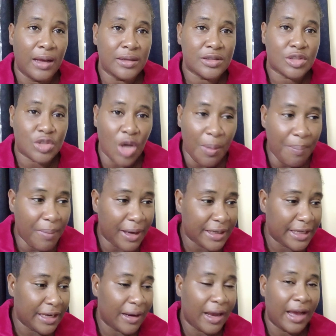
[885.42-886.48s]

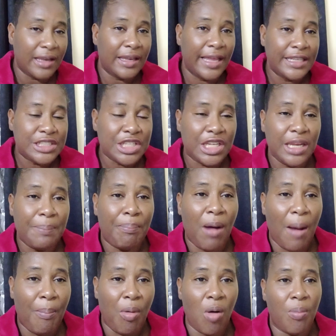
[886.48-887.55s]
somebody allegedly
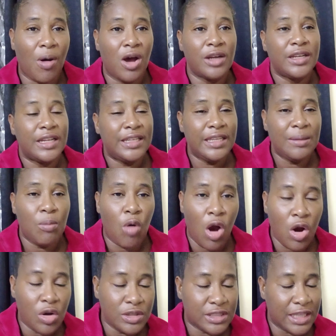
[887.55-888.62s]
pop up on the
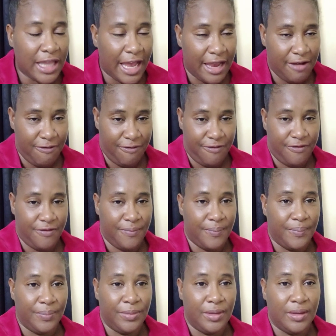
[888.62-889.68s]
Mongo's live
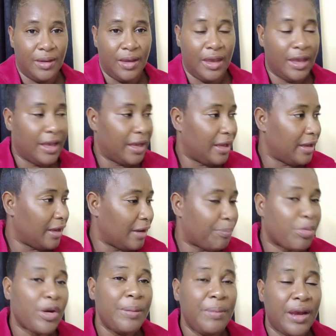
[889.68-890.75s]
a
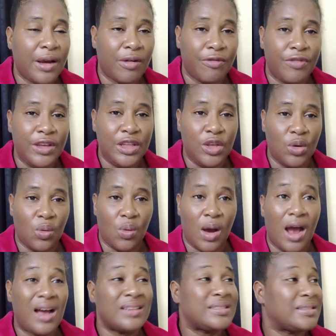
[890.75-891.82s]
premiere video
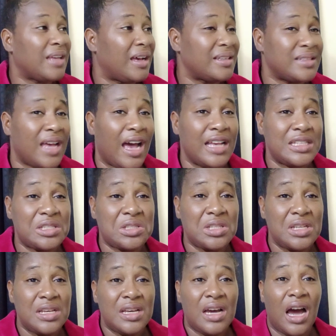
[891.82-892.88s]

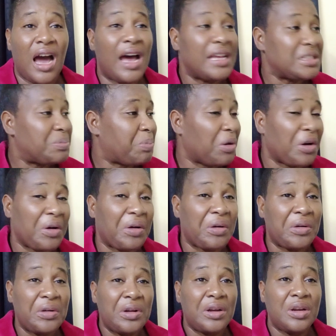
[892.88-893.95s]
as
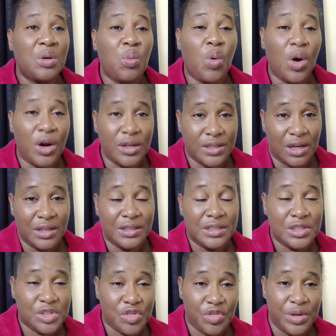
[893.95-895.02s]
per the word on
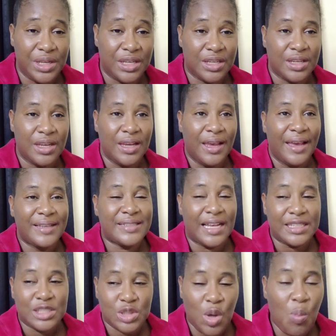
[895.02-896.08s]
the street, is
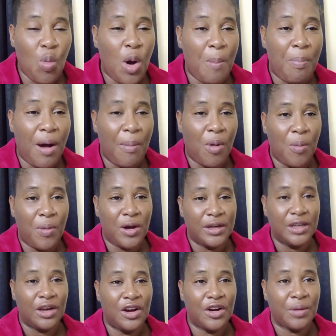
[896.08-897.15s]
that someone pop up
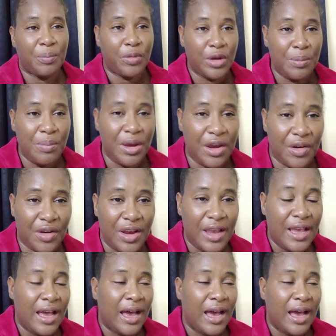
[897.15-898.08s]
under her premiere